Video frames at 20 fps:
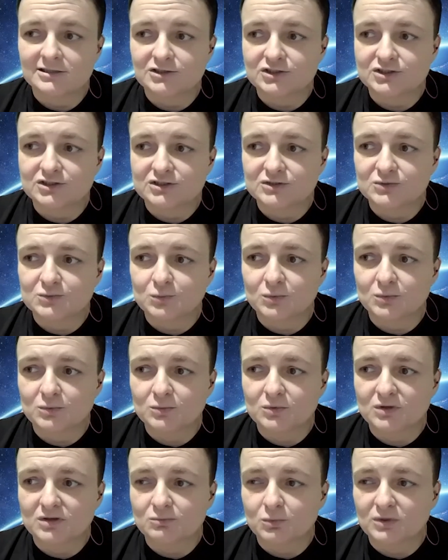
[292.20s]
just
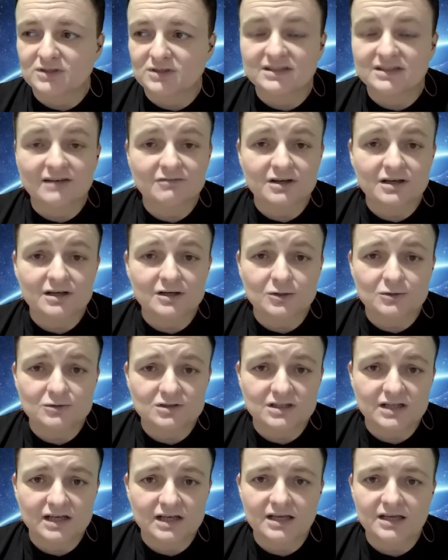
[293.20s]
wasn't having a
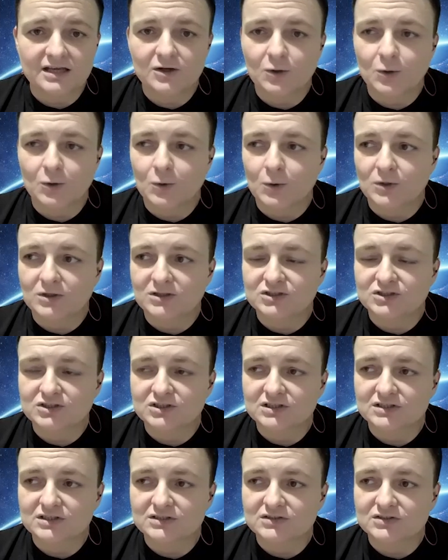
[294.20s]
good day or
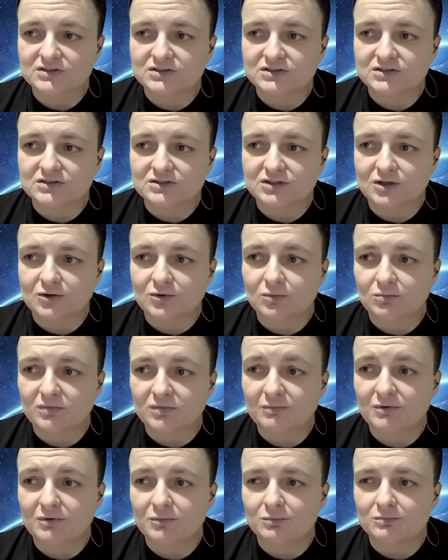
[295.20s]
just
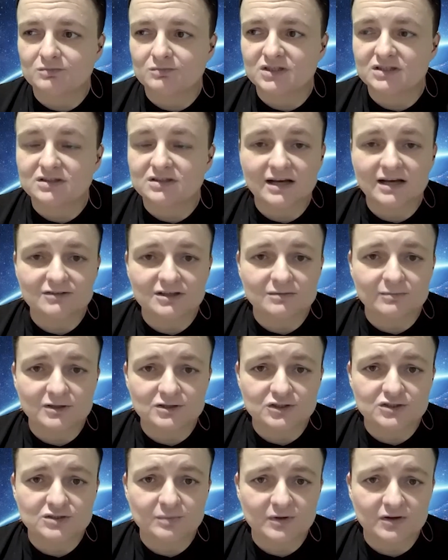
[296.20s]
maybe didn't have that much
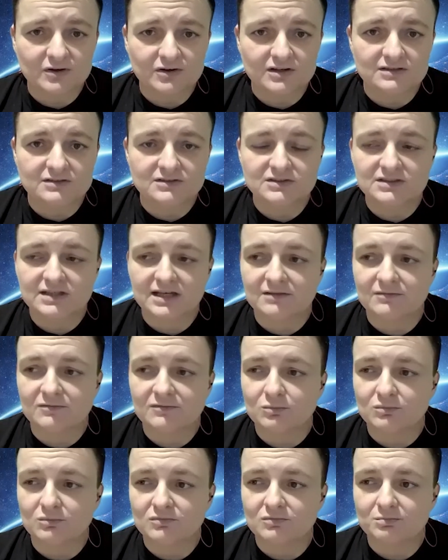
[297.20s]
experience and
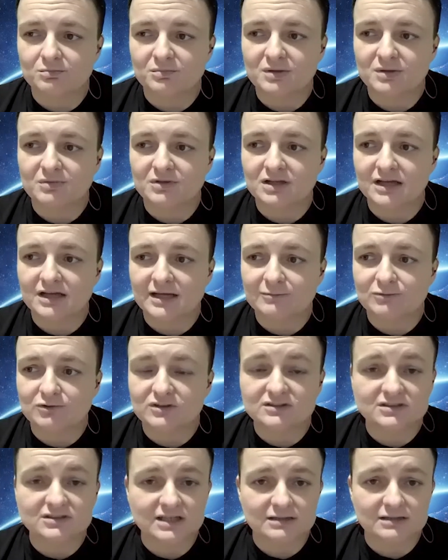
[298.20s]
people came to
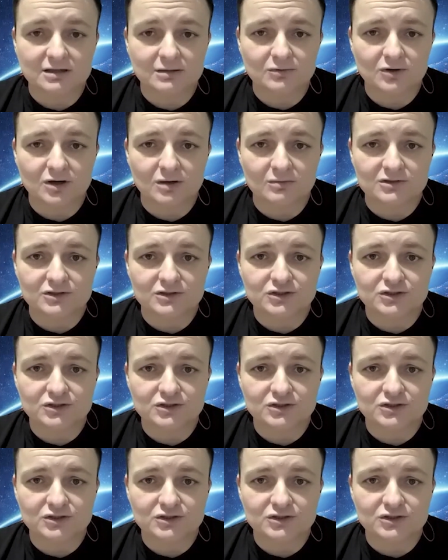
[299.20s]
the stand-up comedy